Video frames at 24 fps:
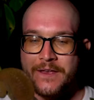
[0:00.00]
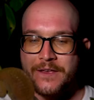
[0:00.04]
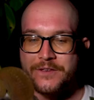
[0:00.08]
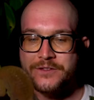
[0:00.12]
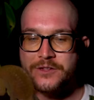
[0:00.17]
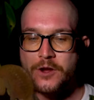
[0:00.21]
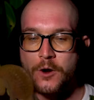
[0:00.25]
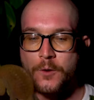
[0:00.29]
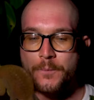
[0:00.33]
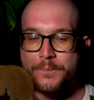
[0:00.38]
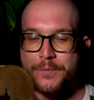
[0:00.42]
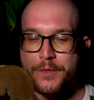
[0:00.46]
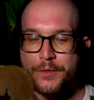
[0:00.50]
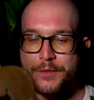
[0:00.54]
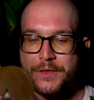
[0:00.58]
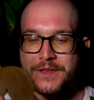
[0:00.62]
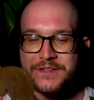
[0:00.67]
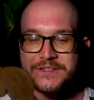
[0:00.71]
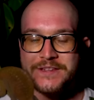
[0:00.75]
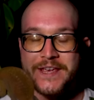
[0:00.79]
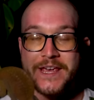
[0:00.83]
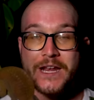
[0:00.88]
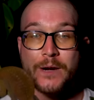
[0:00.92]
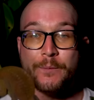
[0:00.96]
So
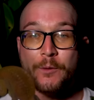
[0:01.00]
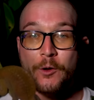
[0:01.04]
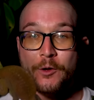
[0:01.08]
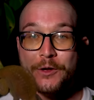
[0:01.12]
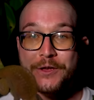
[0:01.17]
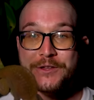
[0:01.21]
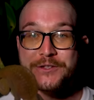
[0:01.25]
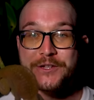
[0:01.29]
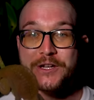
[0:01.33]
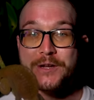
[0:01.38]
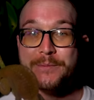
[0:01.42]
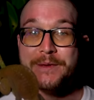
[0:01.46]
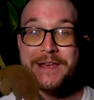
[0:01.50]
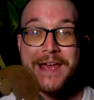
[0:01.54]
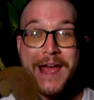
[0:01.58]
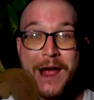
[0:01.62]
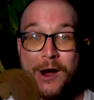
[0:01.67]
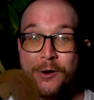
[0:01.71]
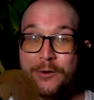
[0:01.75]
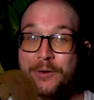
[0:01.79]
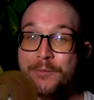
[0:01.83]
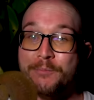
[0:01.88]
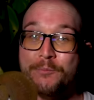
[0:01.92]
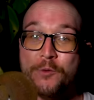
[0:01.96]
this animal is gonna be
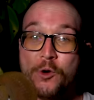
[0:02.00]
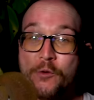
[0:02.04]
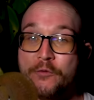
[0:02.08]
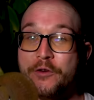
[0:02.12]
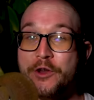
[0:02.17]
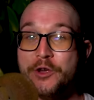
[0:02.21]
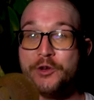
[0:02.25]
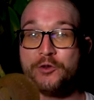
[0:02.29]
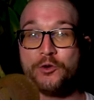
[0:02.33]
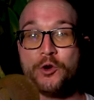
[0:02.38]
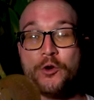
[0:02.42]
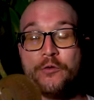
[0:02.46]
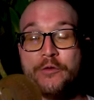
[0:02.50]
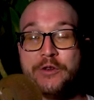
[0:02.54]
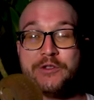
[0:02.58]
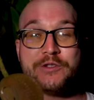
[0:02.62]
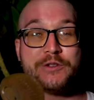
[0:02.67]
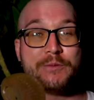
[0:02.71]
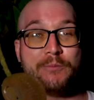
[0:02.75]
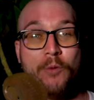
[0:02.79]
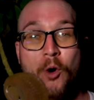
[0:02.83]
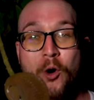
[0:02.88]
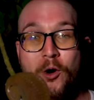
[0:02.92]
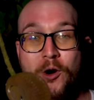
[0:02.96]
out moving and grooving
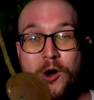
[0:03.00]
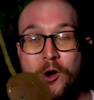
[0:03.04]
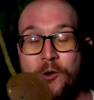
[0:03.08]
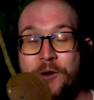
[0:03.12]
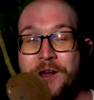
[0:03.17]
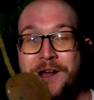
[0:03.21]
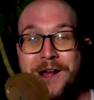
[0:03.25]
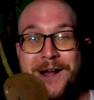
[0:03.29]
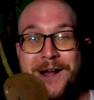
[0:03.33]
tomorrow,